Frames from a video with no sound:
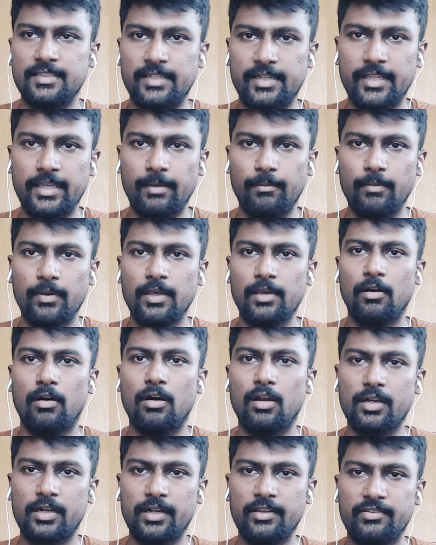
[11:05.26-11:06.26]
a team,
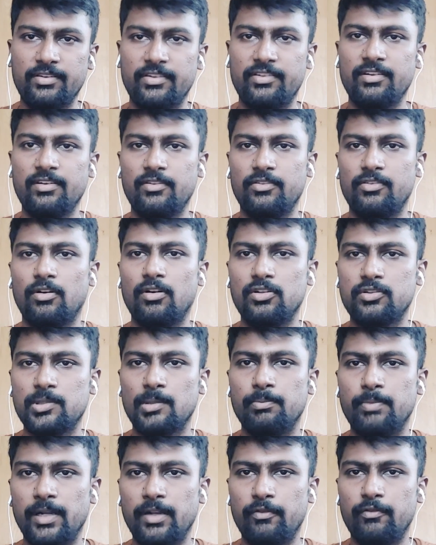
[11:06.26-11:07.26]
organization is also
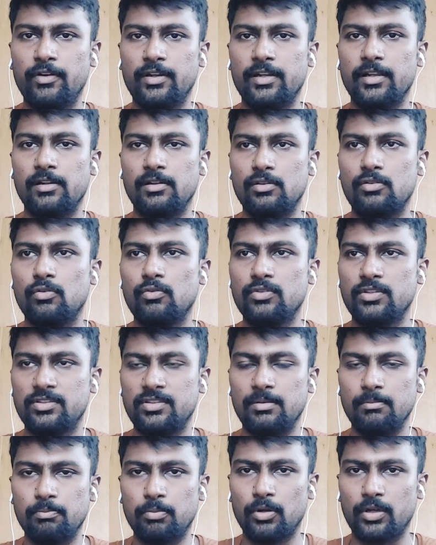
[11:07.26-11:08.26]
benefited through this
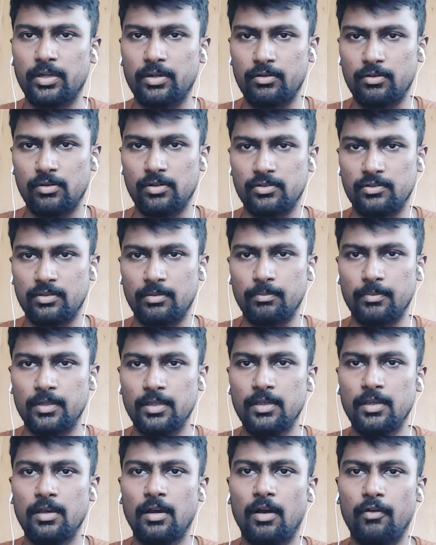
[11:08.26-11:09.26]
important concept.
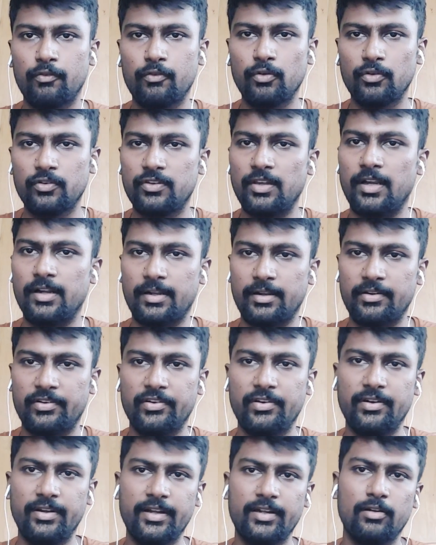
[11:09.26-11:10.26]
Of course, the
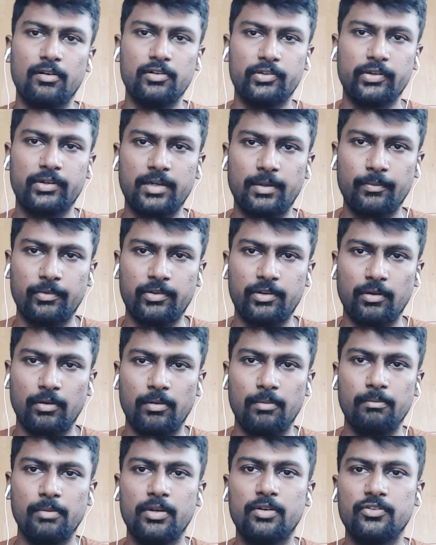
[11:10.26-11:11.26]
attrition rate also comes down
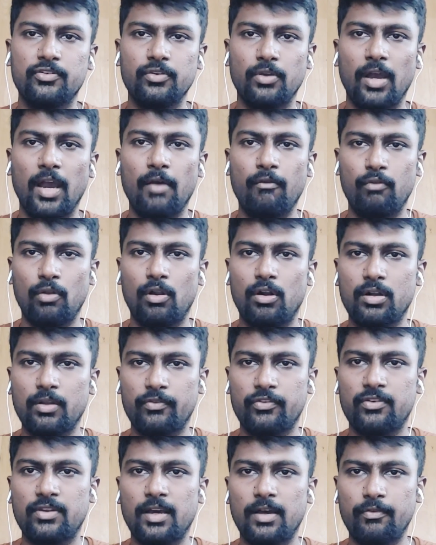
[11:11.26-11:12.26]
because you have a lot
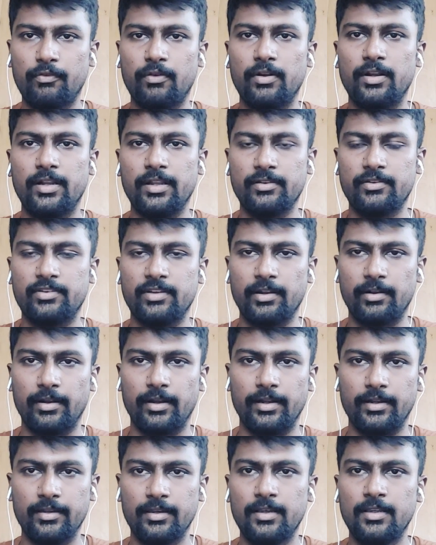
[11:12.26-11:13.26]
of staff retention
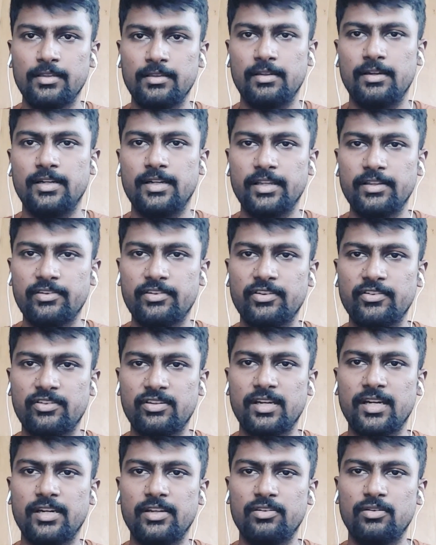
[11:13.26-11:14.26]
rate. The retention
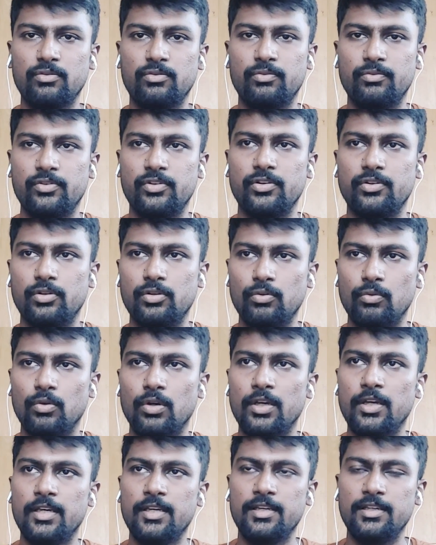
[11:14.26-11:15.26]
strategies which you do
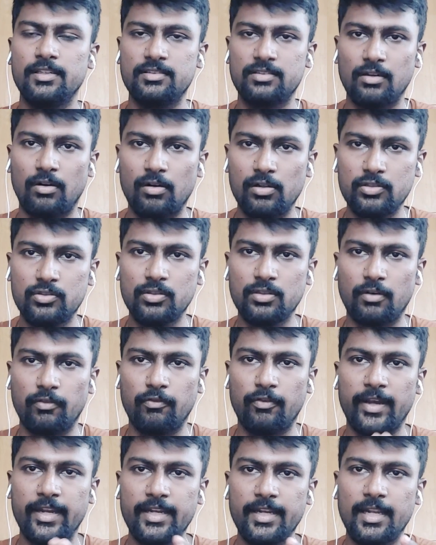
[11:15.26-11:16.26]
is also the
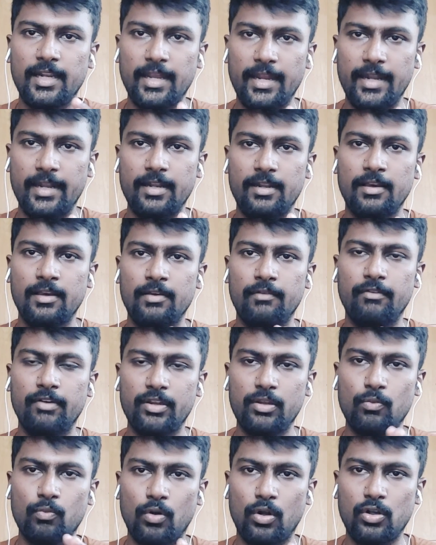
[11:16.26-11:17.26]
final end
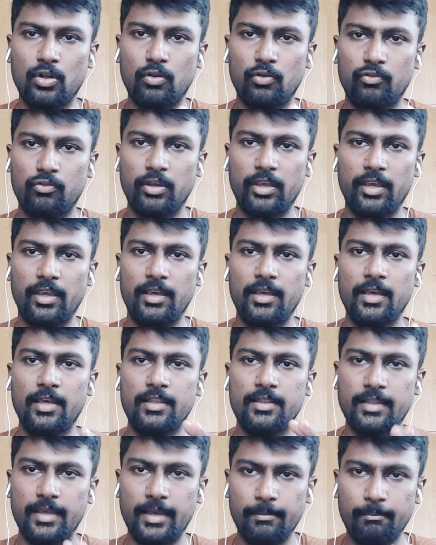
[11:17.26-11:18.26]
where you want to see
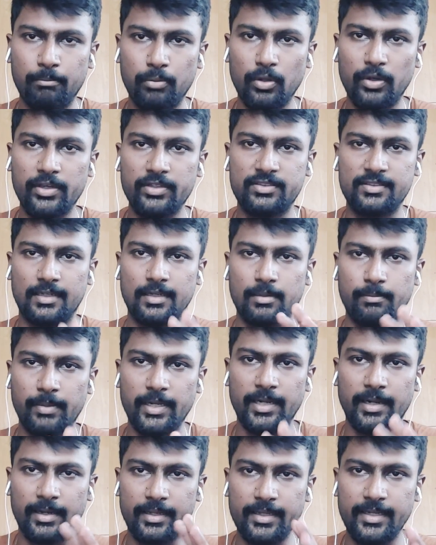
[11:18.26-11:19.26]
the employees are
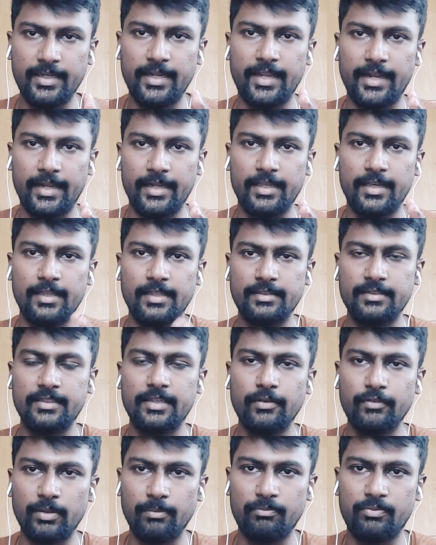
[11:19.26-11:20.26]
being retained,
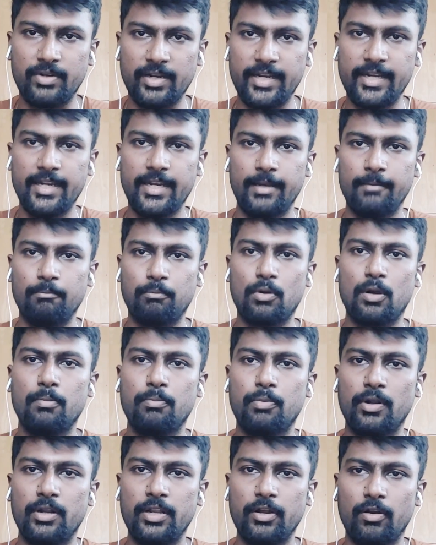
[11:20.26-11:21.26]
give them training,
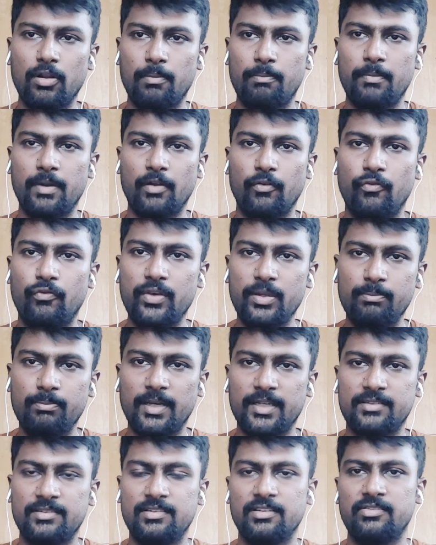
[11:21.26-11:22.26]
proper development,
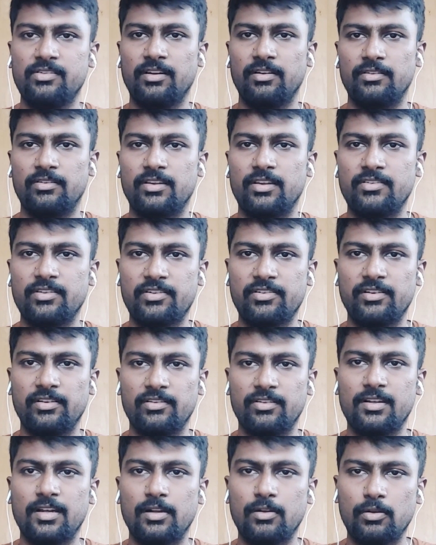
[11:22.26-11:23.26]
feedback sessions,
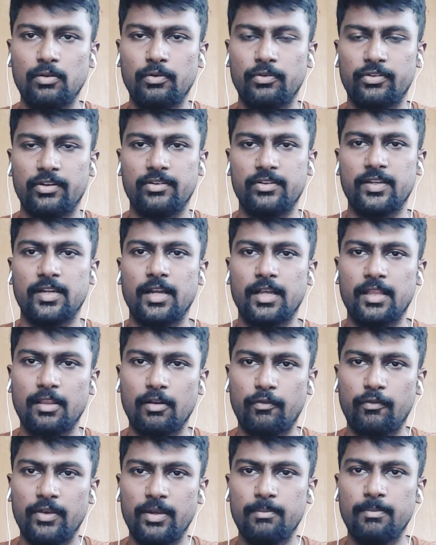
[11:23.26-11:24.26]
suggestions, conclusions, and other
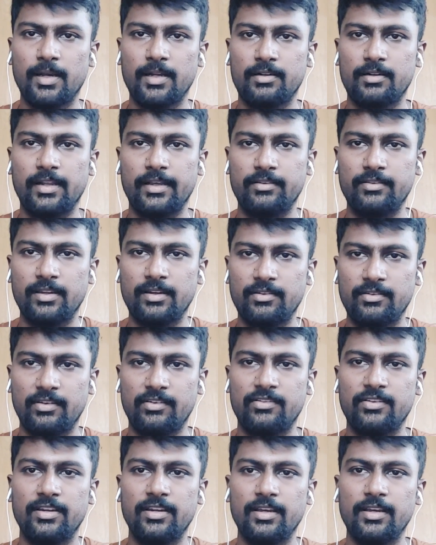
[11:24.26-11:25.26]
feedback like
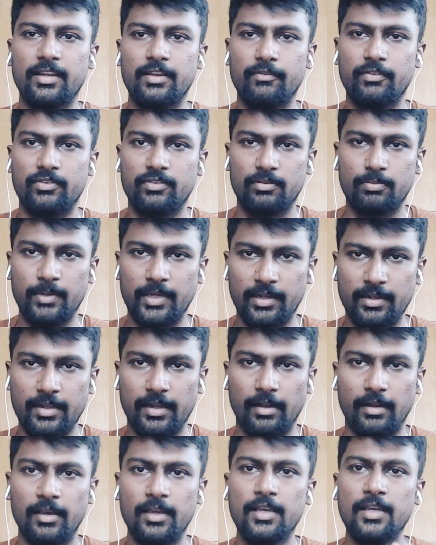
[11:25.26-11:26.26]
360-degree which has been
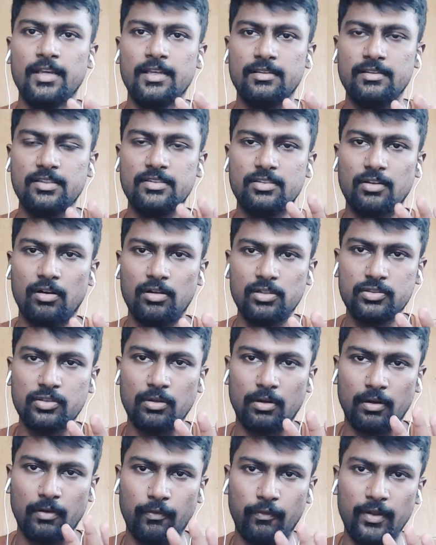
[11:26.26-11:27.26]
done. This also
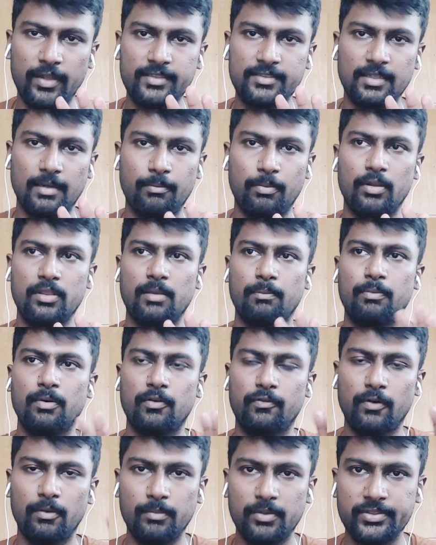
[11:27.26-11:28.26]
reflects upon the
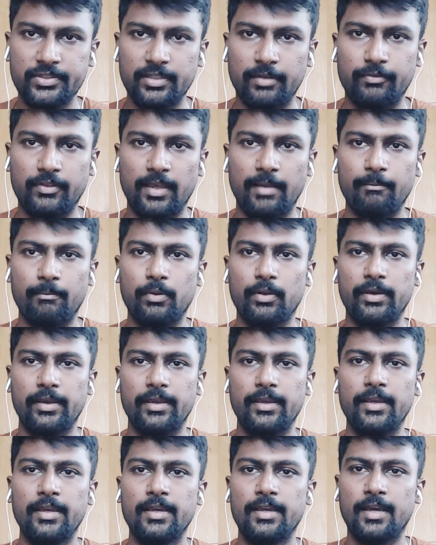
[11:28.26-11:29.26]
performance of the employee,
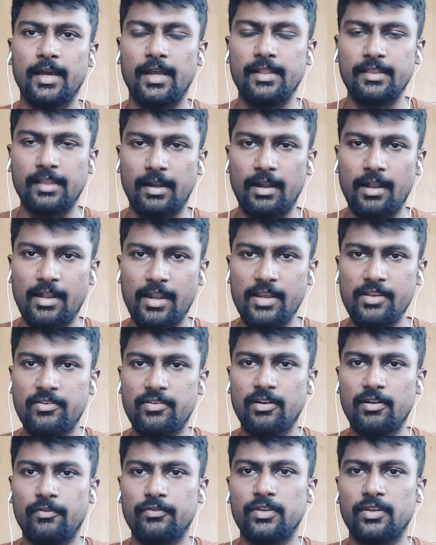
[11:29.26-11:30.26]
and the
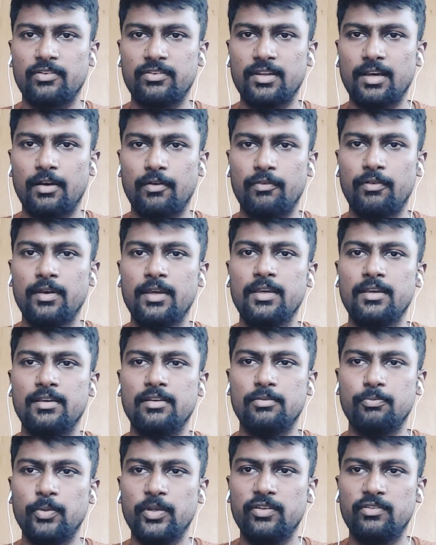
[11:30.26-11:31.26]
retention of the staff
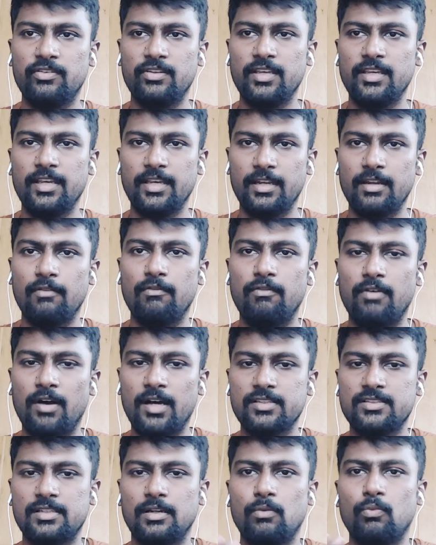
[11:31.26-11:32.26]
is being seen in a
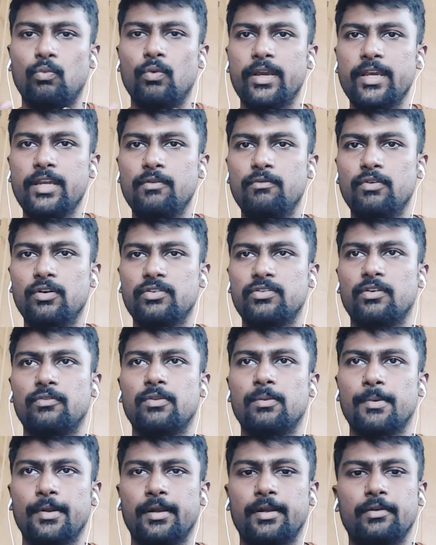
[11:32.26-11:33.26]
vast and wide verse of
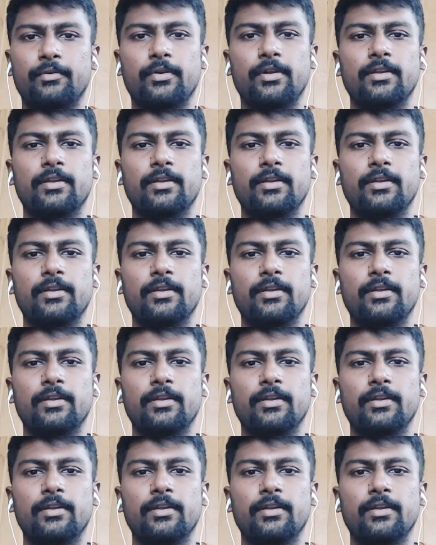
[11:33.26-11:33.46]
the brain.